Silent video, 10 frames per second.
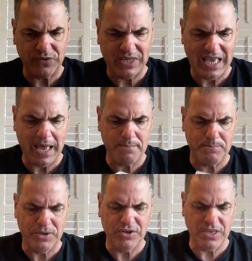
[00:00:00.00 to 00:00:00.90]
for the 8
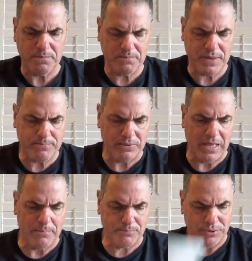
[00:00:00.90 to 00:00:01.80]
billion people
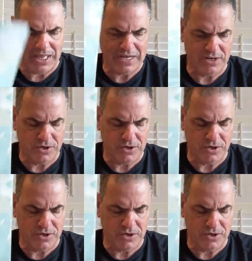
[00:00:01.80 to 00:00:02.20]
on planet